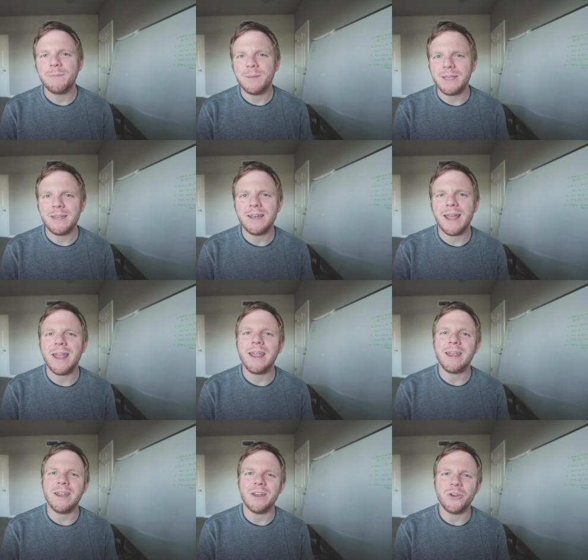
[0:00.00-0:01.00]
being
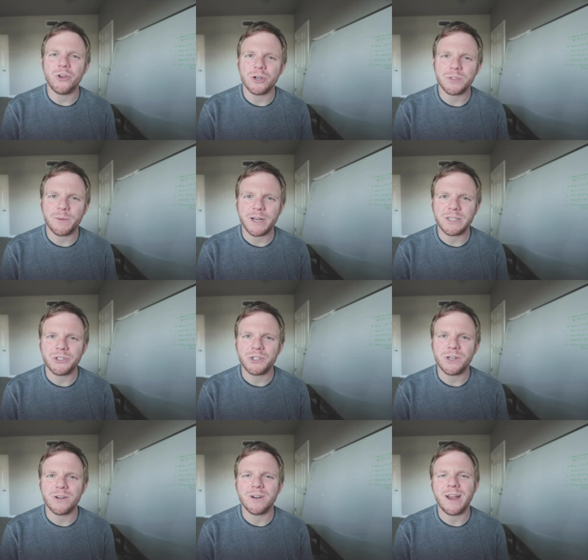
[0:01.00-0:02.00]
a nurse
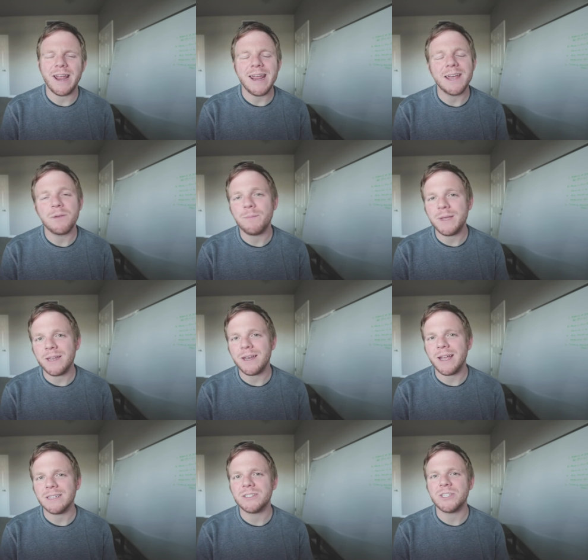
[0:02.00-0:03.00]
practitioner and
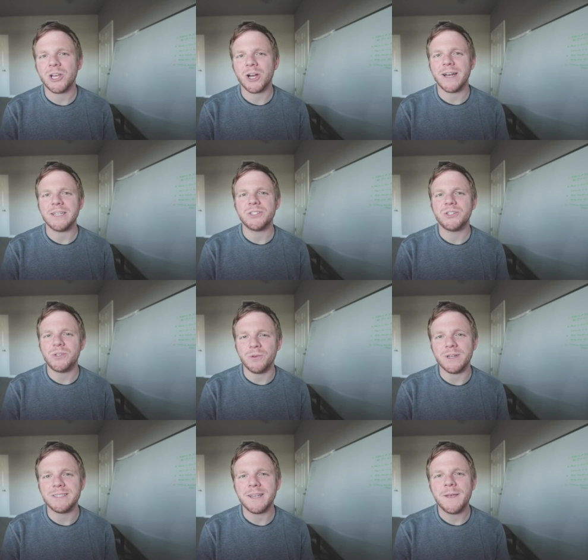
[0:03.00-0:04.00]
being a CRNA
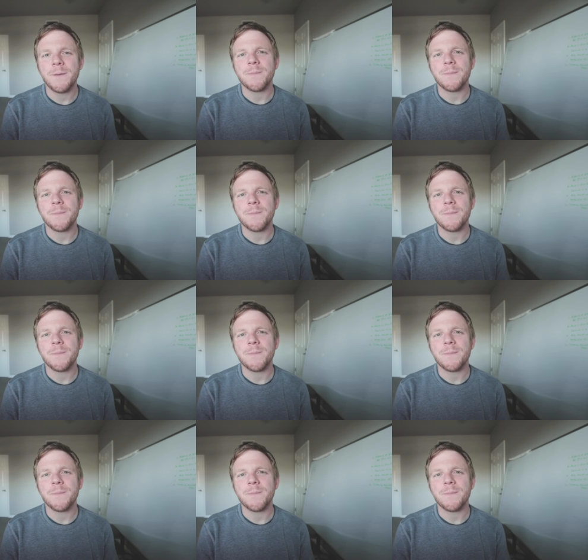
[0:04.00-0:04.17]
student.